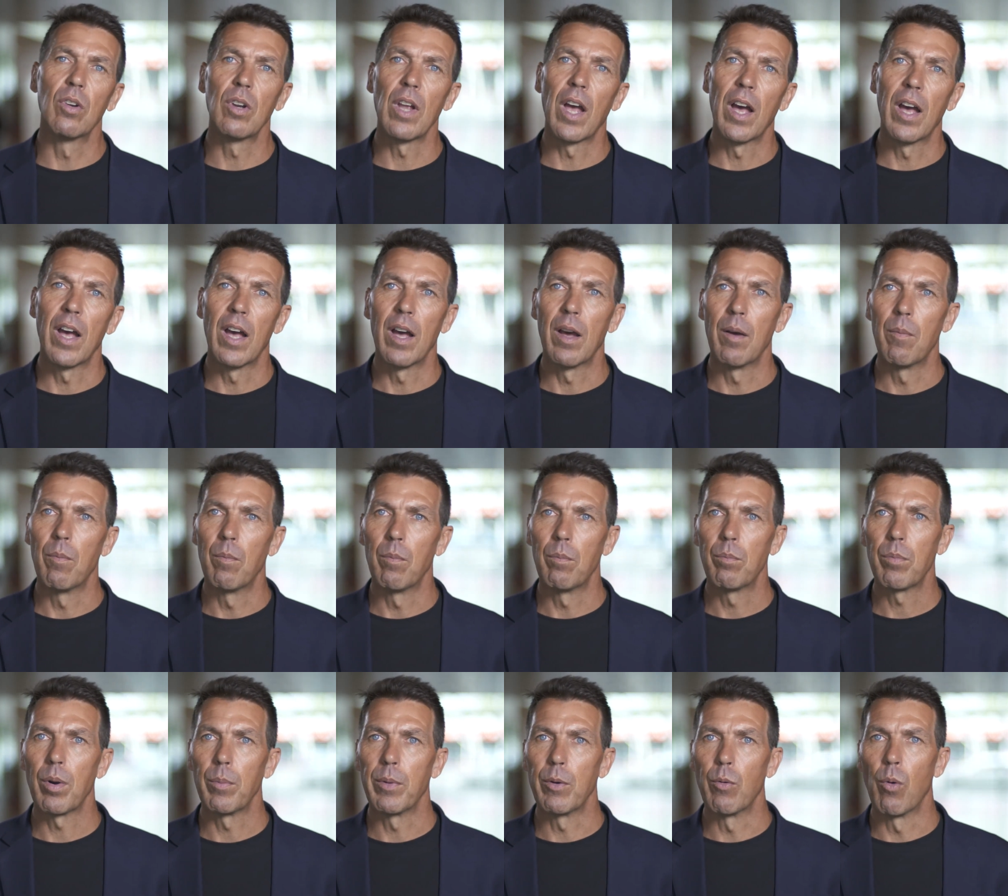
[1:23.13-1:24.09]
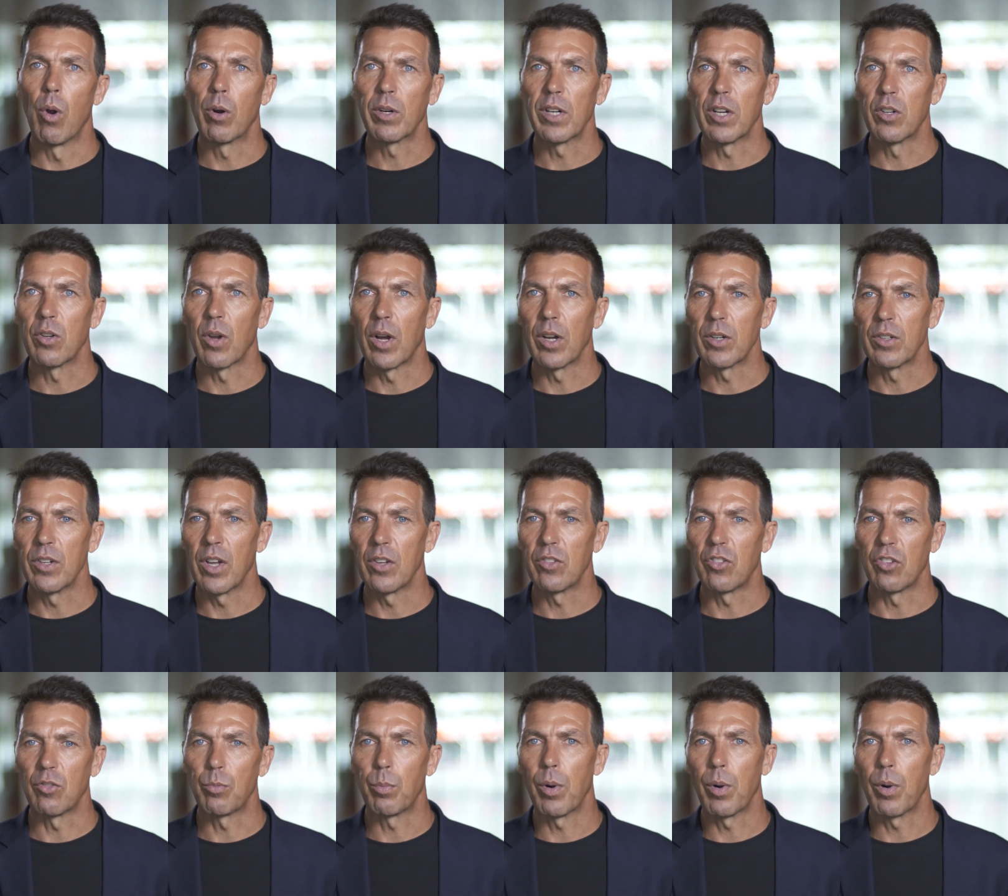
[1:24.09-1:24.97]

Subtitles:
probably wrongly diagnose as